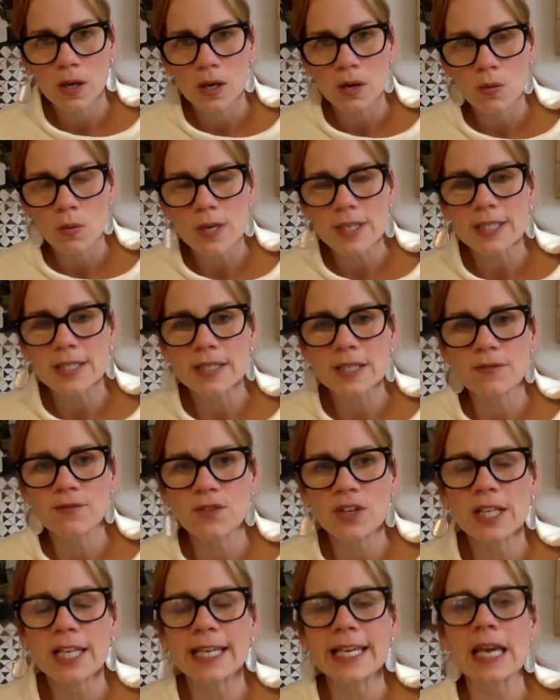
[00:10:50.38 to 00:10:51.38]
What does it
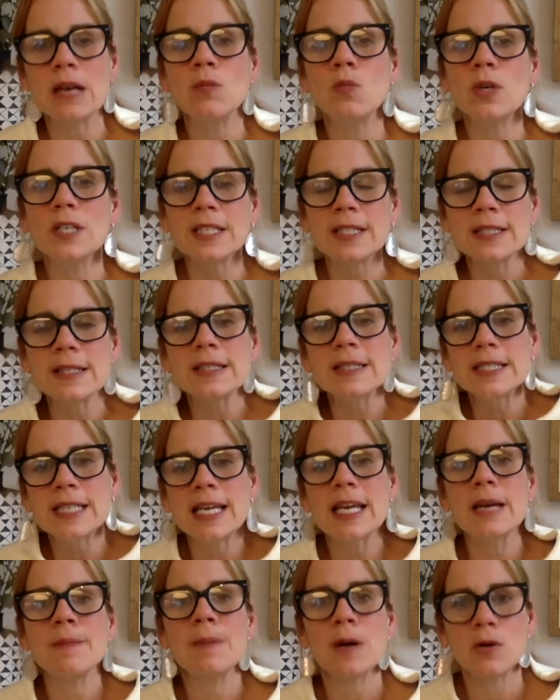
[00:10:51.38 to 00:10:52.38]
feel like? And what does it
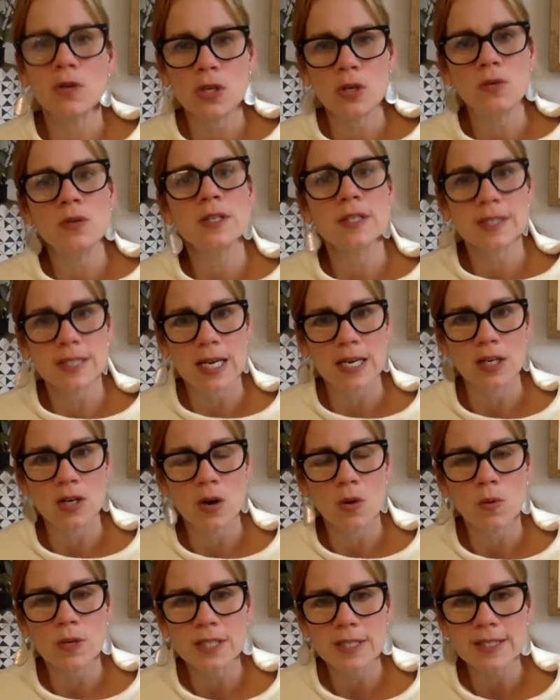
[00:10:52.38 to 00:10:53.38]
say about you to say no?
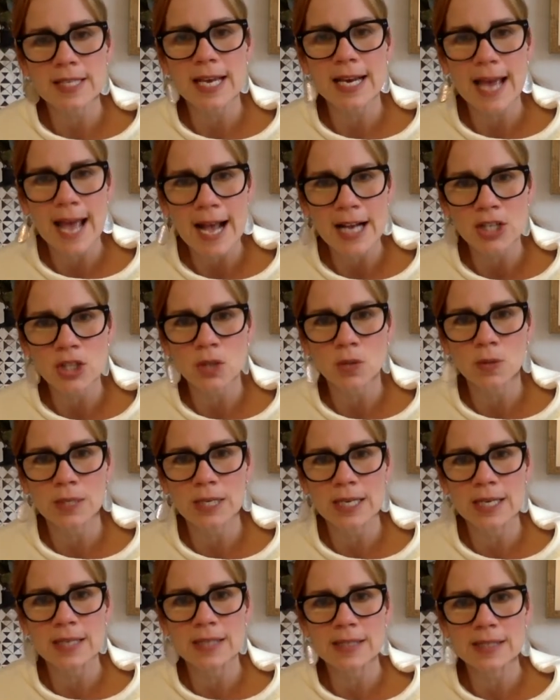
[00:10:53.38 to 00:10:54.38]
What does that
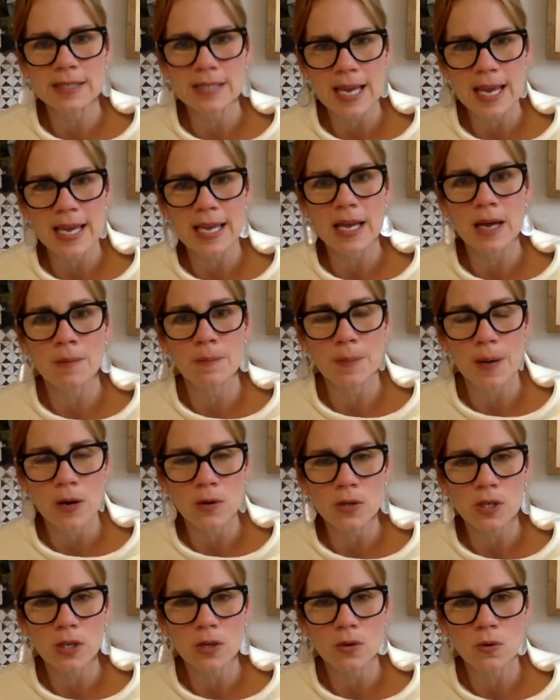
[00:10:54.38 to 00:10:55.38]
actually say about
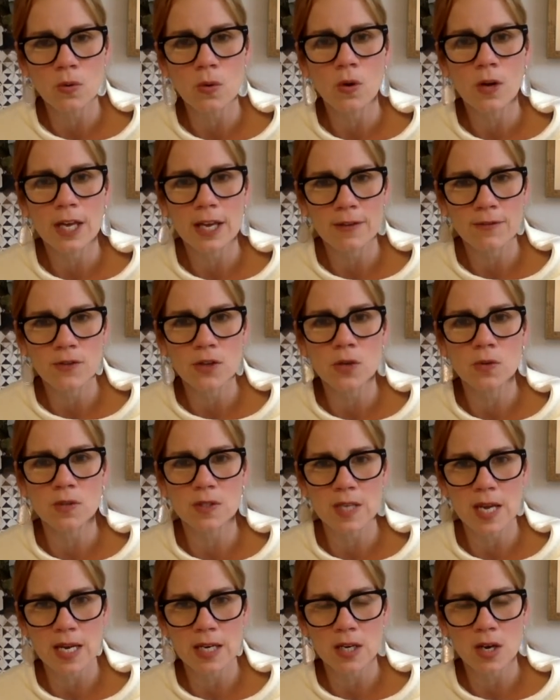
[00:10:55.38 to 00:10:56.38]
you if you
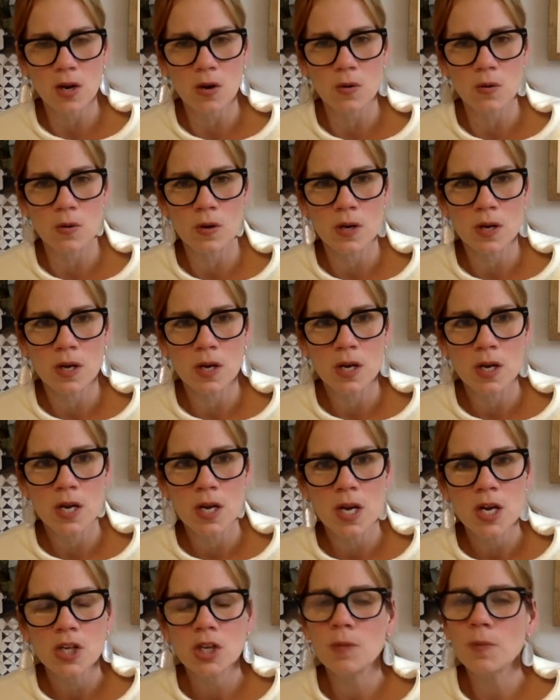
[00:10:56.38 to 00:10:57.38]
say no?
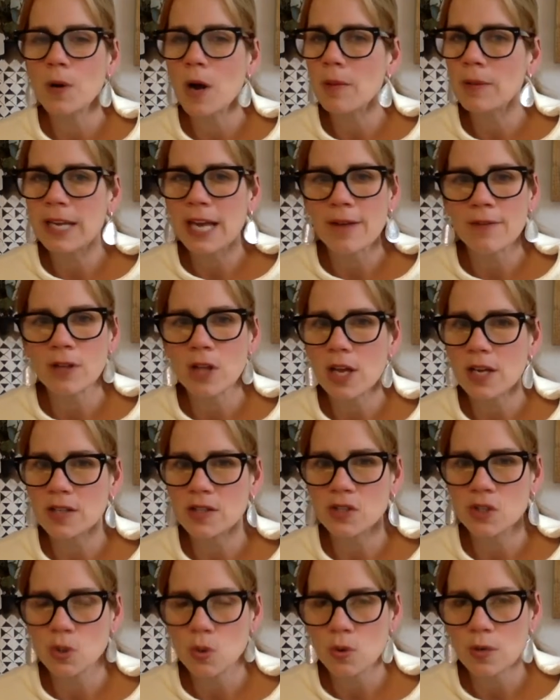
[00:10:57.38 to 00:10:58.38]
You probably have a lot of
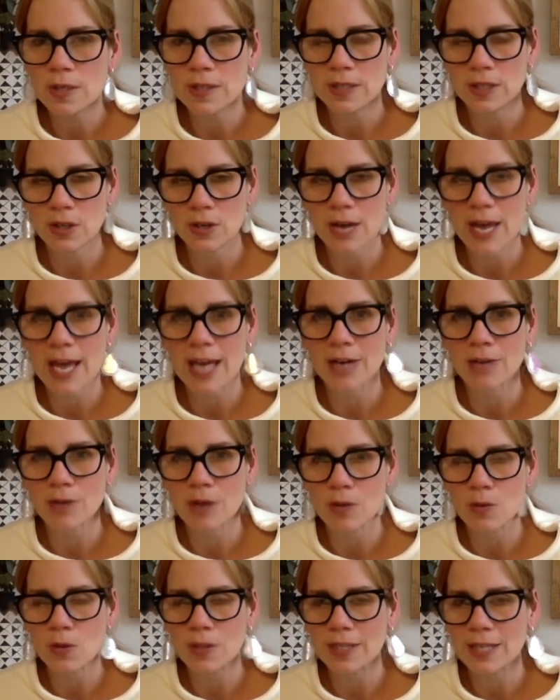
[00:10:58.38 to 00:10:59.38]
stories in your head around
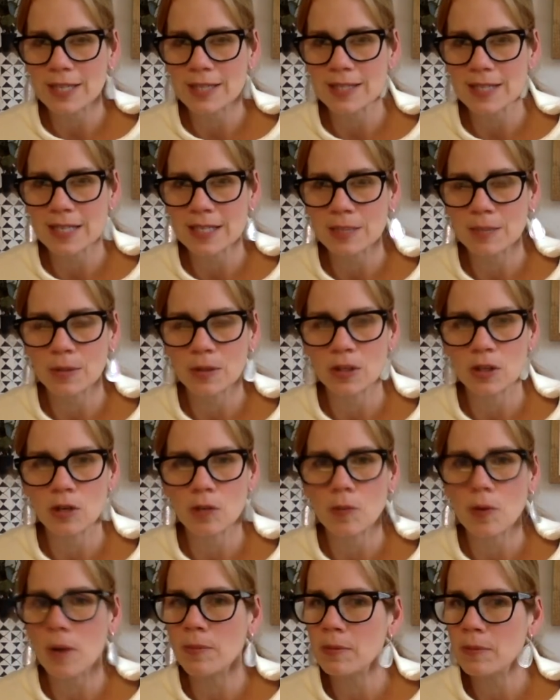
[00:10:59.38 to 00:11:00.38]
what that says about you. You
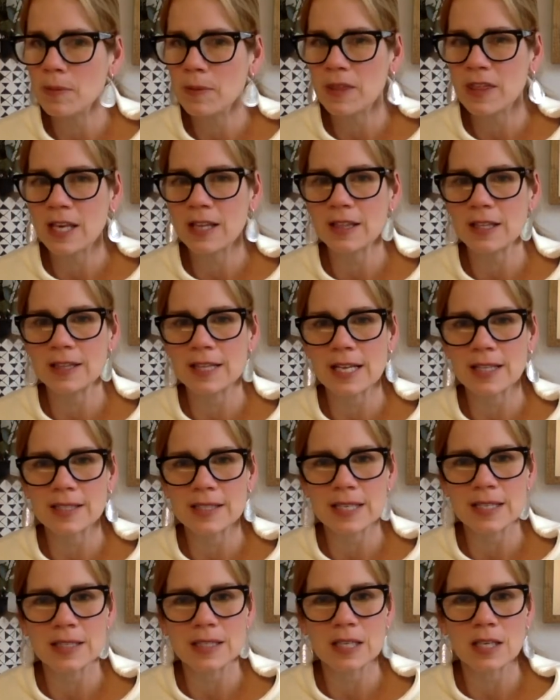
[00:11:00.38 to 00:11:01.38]
probably think that
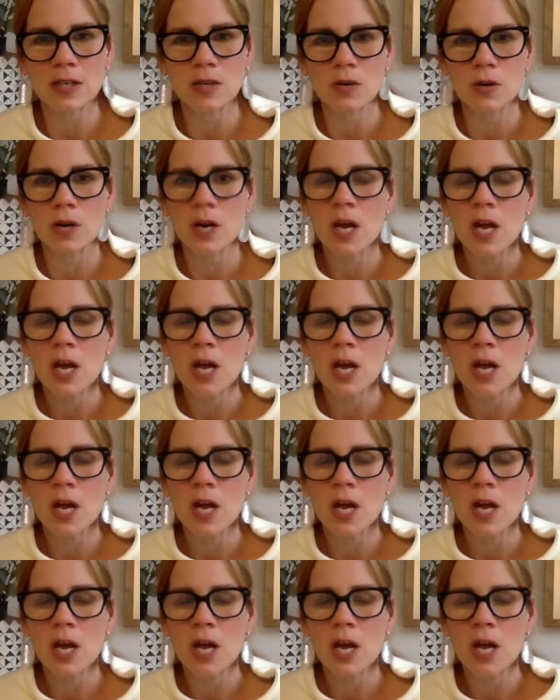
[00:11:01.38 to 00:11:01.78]
says that you're